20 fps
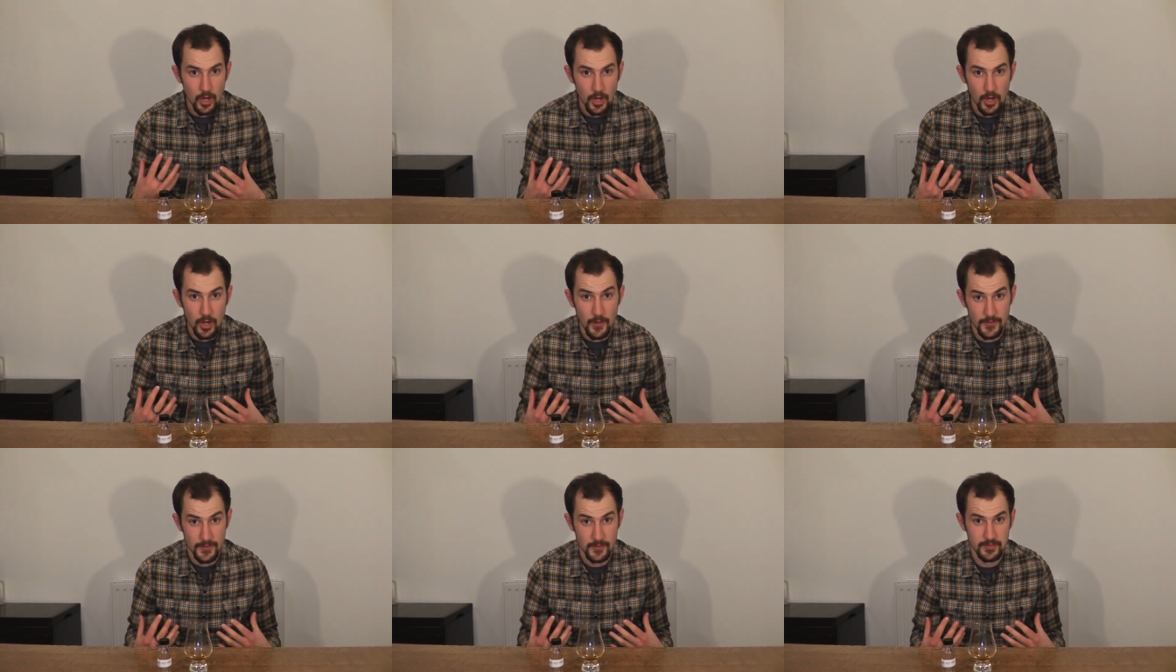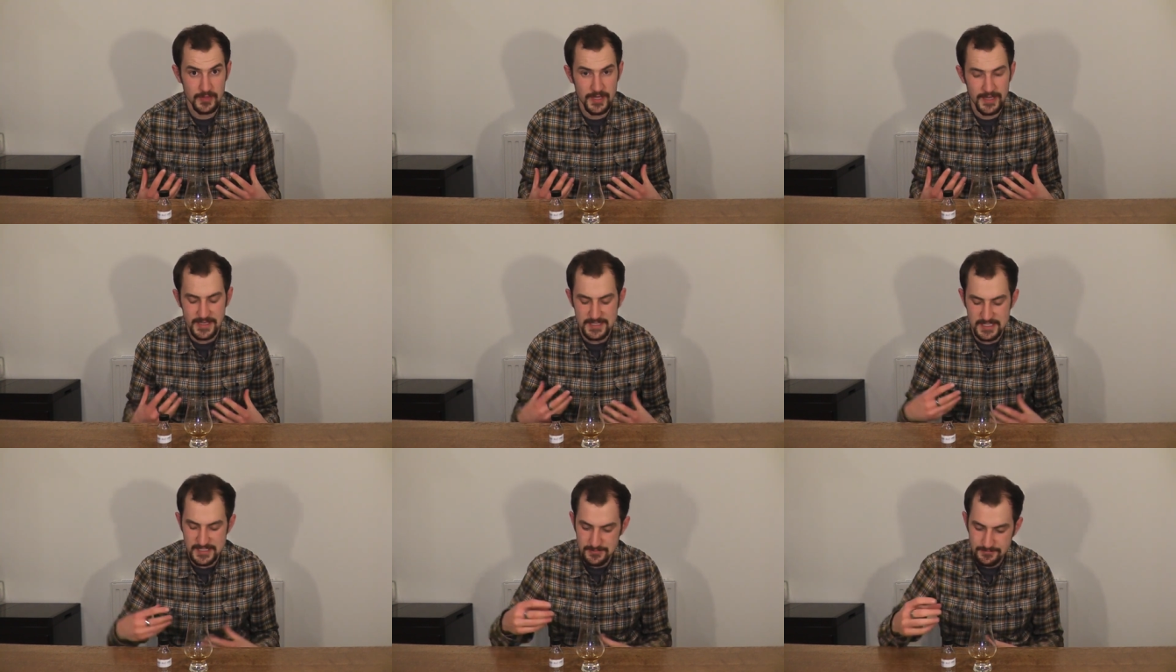on the
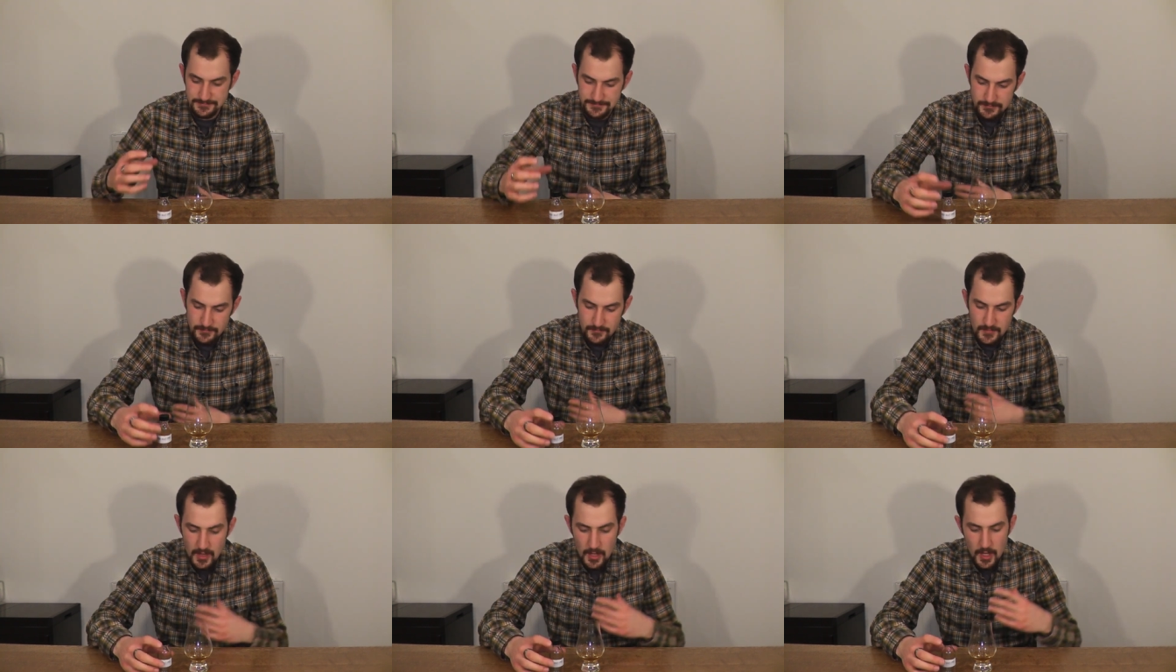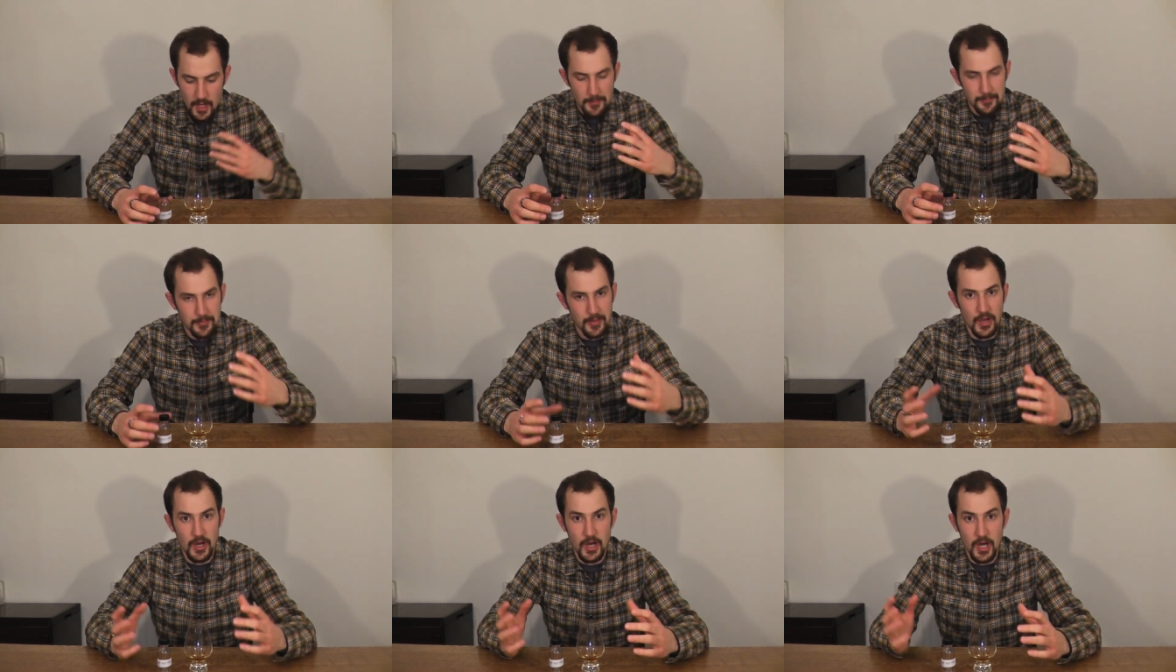planet.
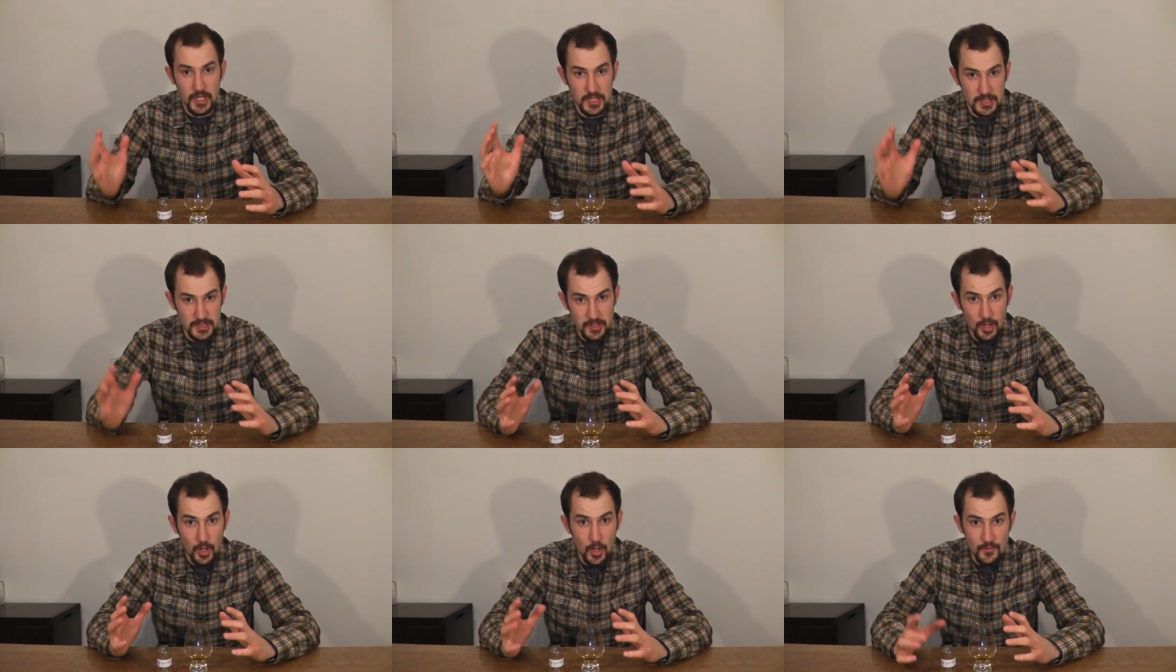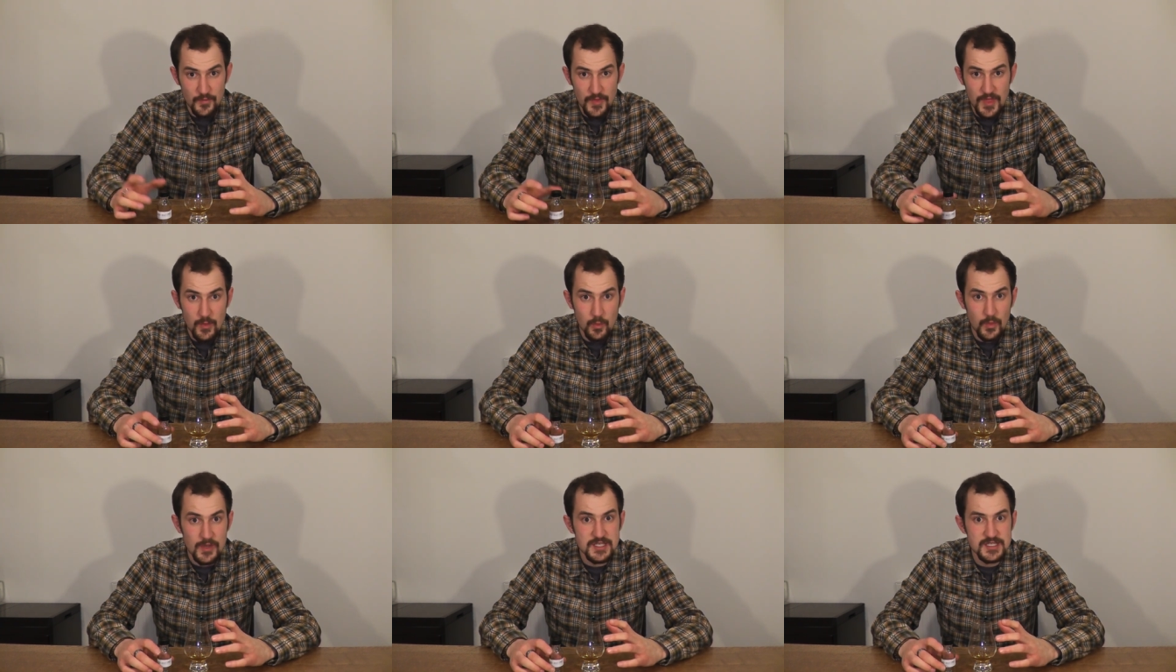But a lot of
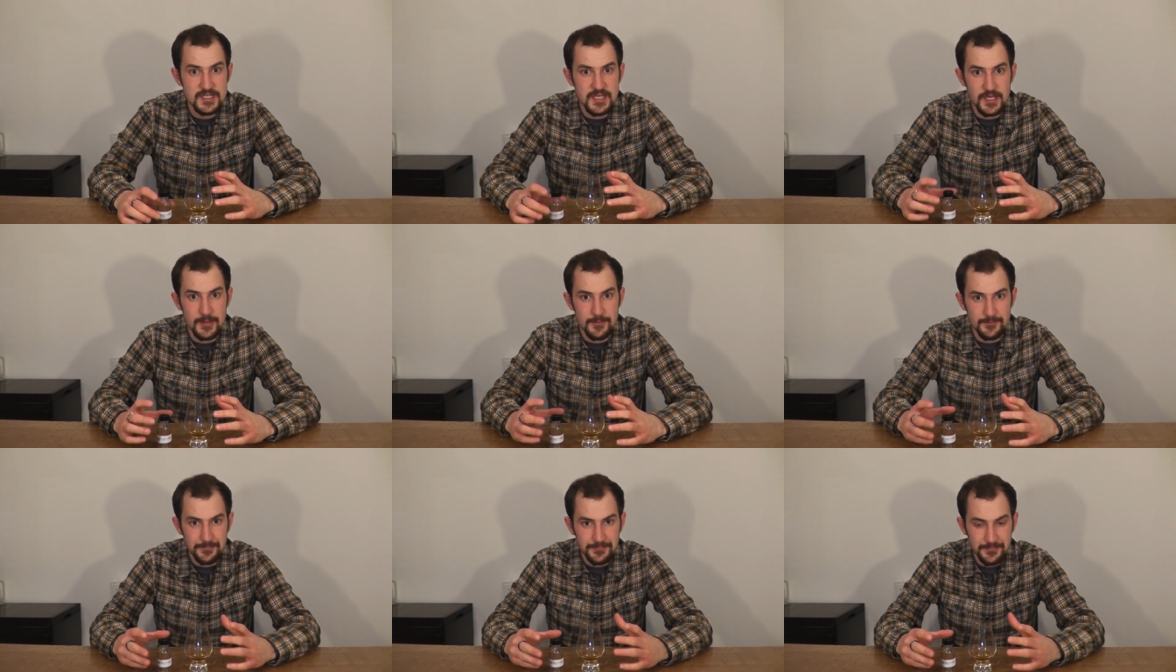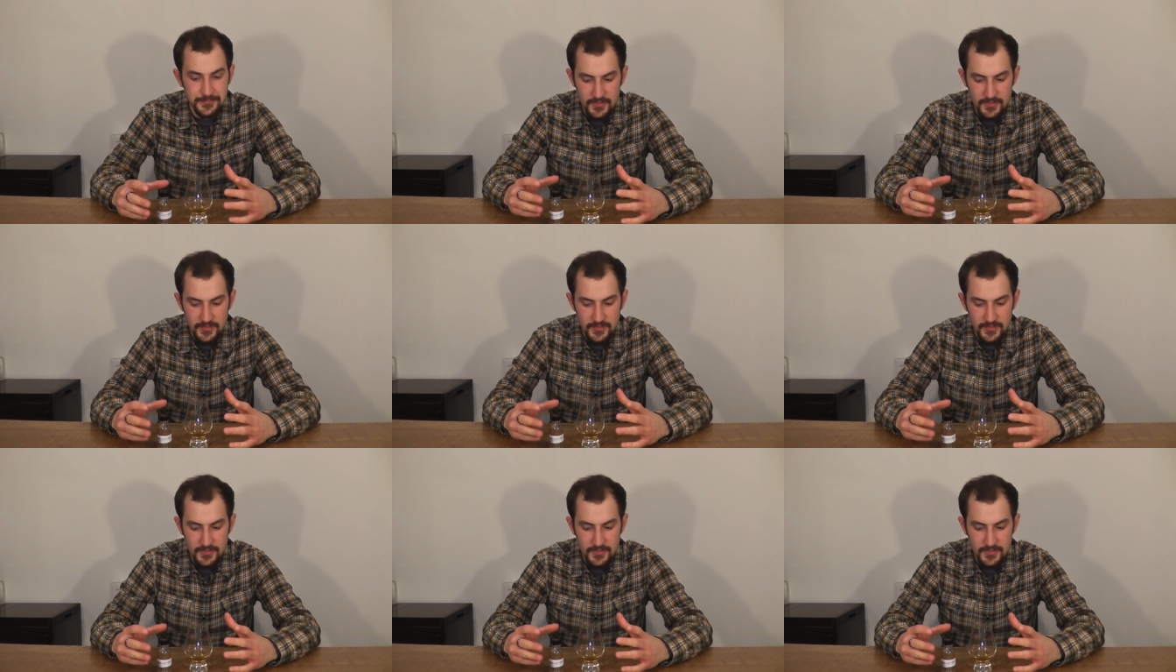their whiskey